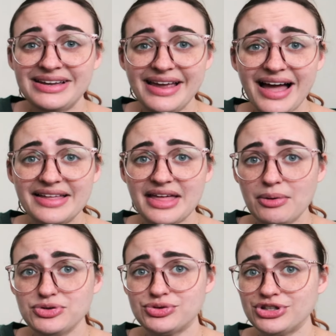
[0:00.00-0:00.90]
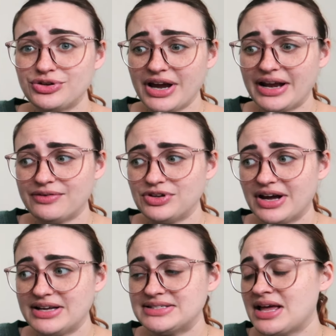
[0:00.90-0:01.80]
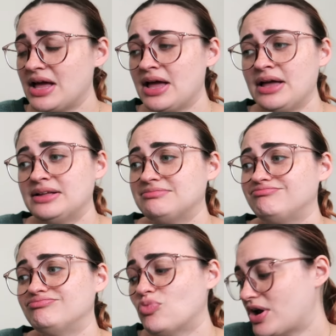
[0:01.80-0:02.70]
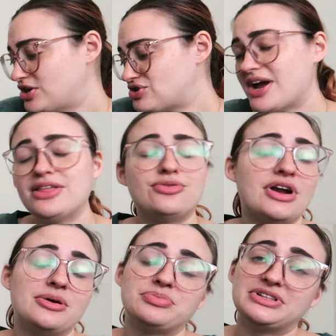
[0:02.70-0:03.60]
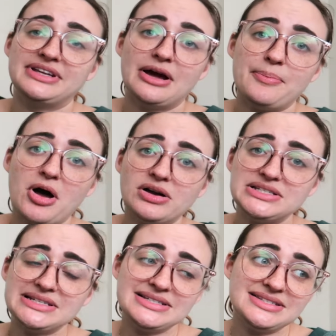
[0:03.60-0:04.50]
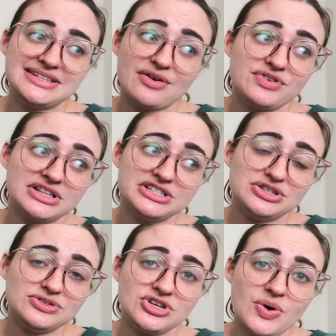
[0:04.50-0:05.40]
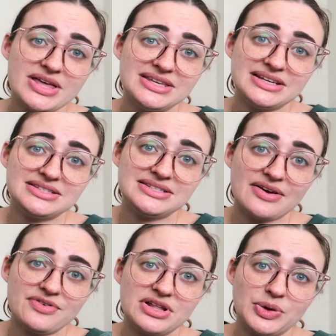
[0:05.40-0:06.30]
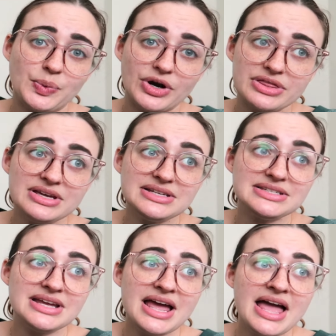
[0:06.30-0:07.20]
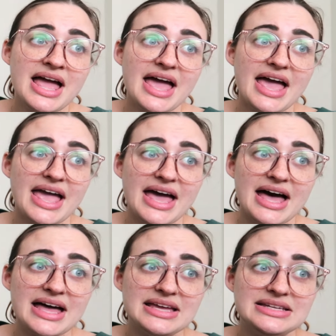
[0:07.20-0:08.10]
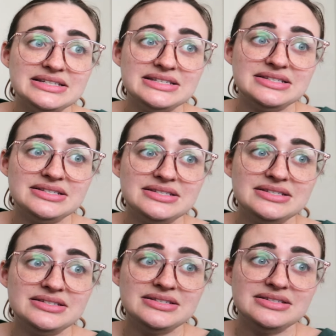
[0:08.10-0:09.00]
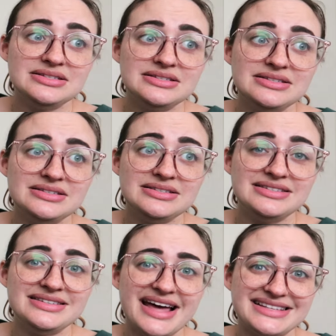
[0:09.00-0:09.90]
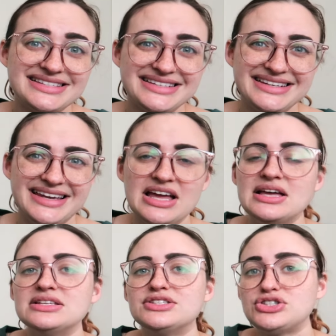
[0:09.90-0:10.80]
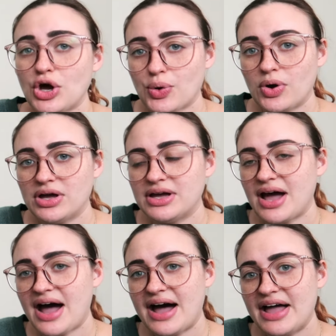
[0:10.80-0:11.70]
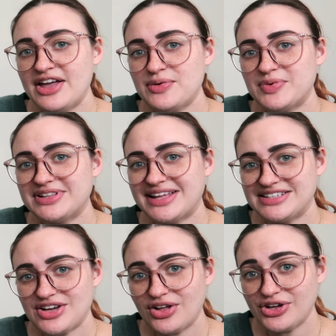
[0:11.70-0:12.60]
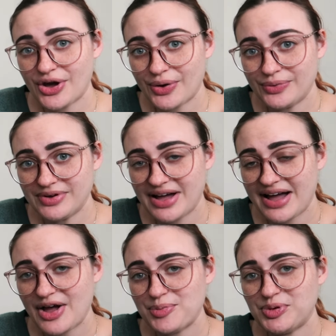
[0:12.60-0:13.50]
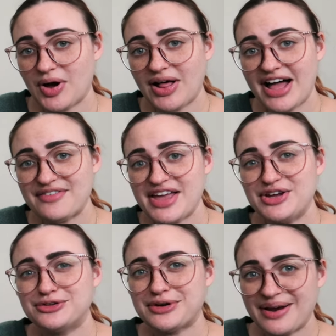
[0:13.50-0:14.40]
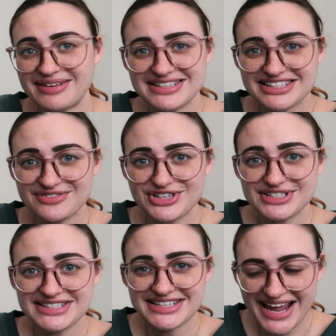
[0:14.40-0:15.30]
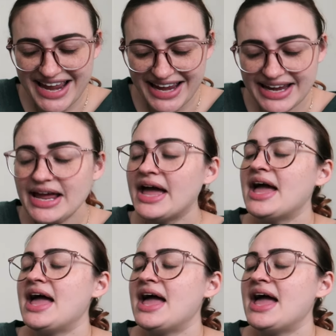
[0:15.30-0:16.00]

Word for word: yeah, that was really great. If you guys want to try thred up cleanup boxes, definitely do so. I think it's definitely worth it. And that's the tea. So I will let y'all go. I hope you all have a great rest of your day